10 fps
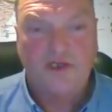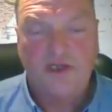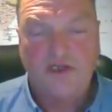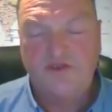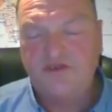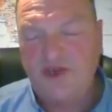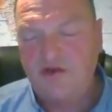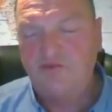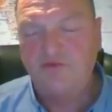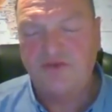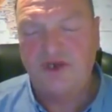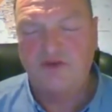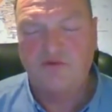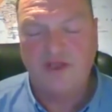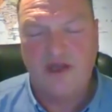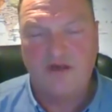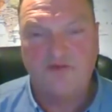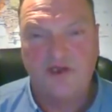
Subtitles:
in terrible, terrible gout.